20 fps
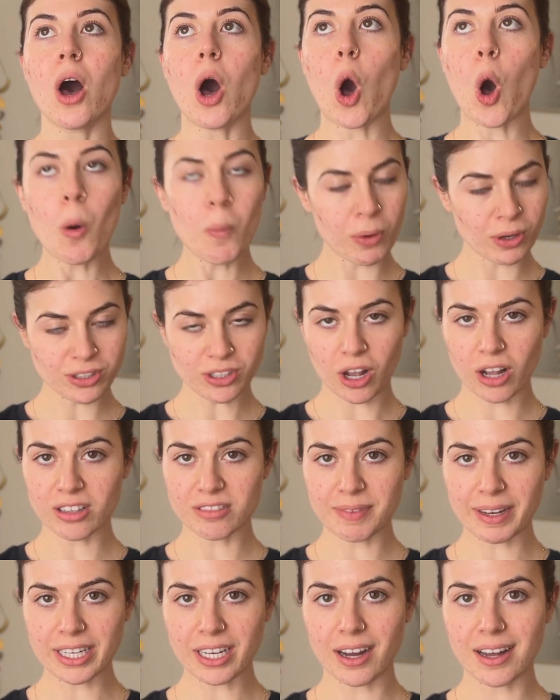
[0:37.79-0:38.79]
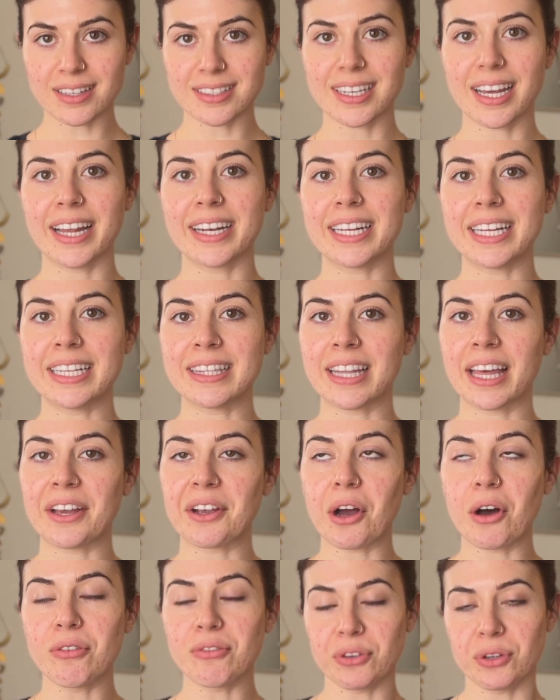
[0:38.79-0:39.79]
almost all of my content in
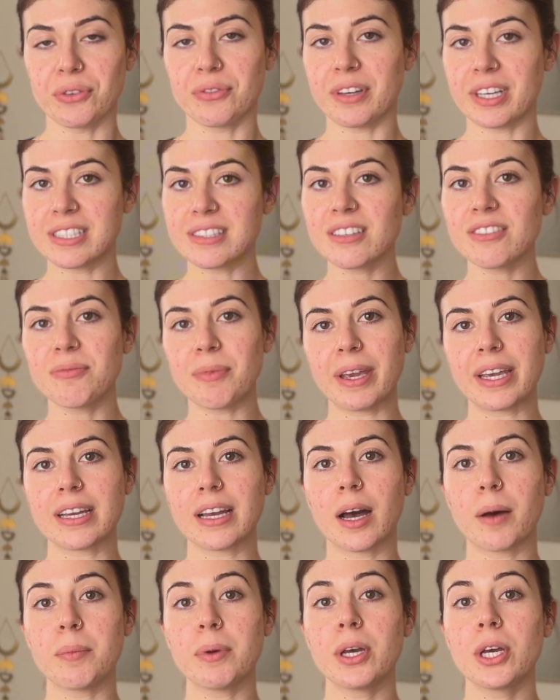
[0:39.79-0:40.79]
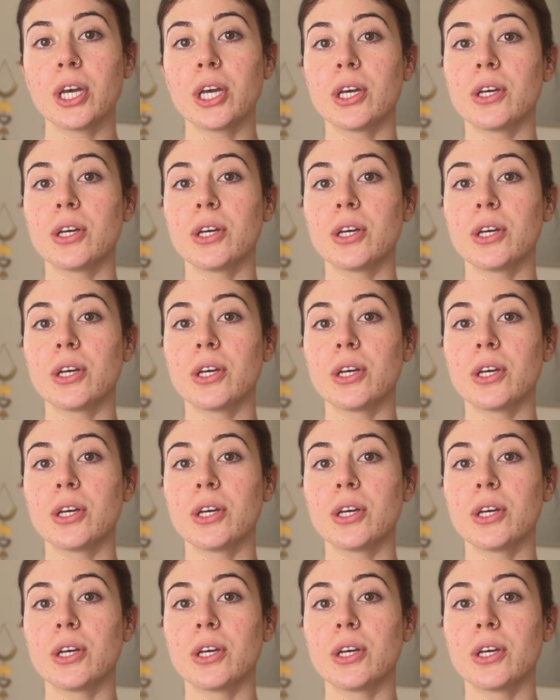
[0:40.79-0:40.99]
like a full face of makeup